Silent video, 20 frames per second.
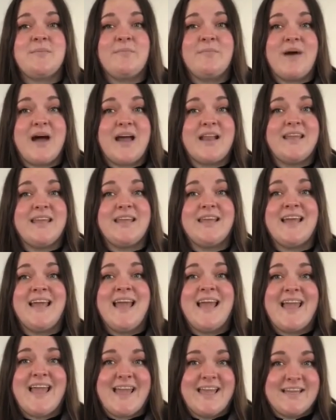body,
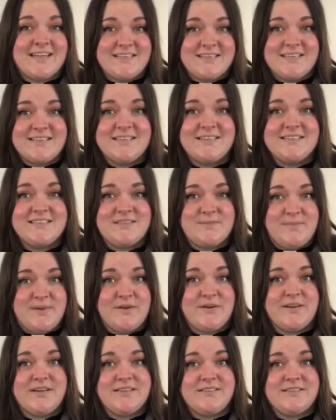and
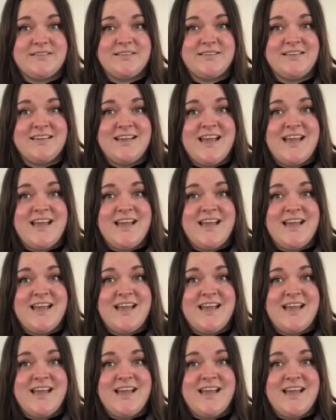spirit.